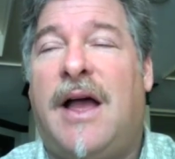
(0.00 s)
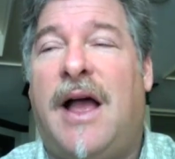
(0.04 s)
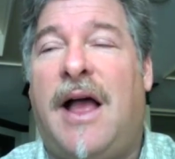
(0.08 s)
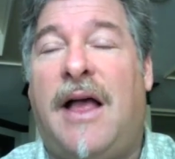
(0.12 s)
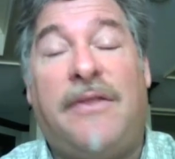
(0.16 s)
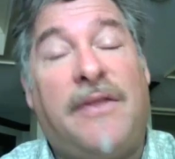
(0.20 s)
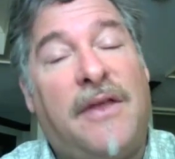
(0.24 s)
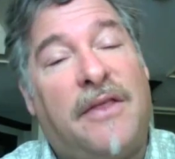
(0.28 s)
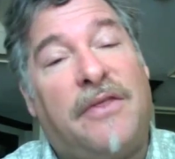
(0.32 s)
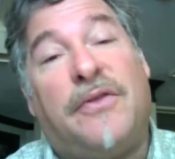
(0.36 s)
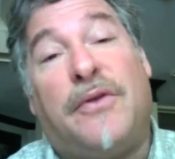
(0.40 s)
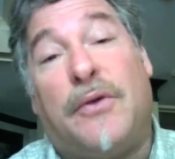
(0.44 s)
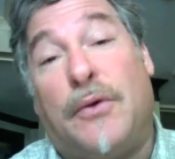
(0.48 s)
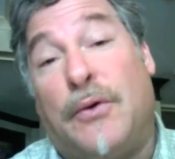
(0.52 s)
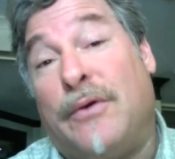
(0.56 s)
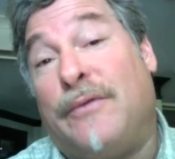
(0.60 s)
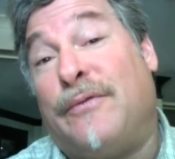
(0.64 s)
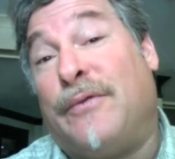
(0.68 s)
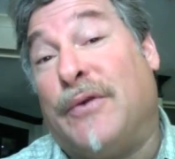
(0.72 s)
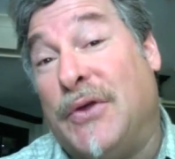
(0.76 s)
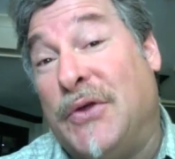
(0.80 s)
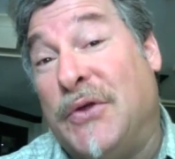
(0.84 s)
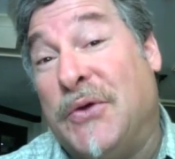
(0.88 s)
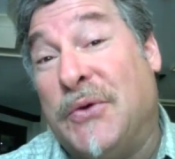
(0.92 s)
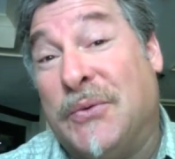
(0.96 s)
And then third,
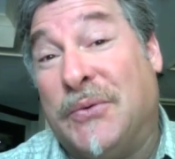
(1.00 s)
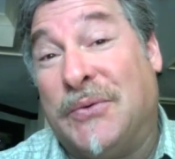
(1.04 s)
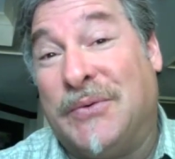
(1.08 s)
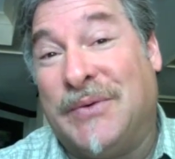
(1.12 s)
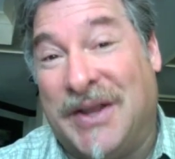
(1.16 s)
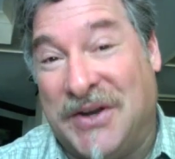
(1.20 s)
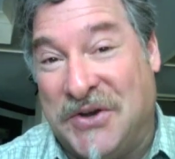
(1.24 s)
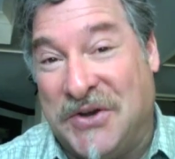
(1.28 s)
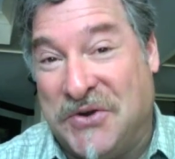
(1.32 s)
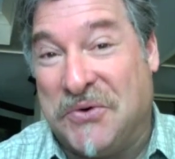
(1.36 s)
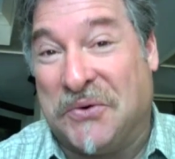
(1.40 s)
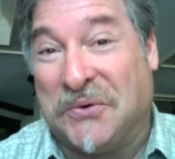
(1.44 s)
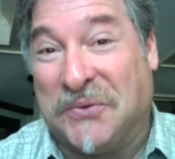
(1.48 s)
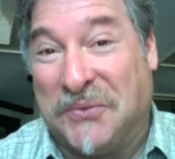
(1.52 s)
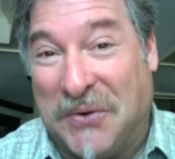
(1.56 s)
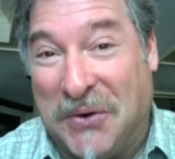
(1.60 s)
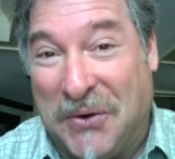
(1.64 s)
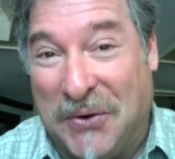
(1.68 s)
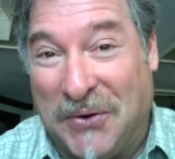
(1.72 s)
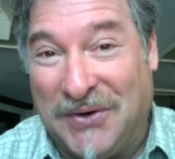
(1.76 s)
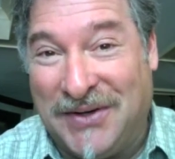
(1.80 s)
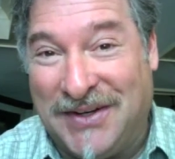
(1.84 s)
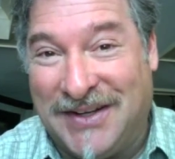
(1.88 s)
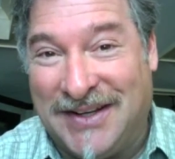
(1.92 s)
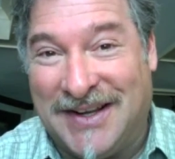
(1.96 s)
for you in your
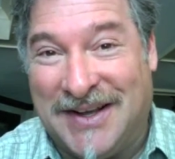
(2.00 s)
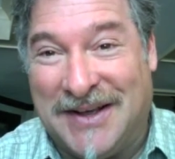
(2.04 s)
role,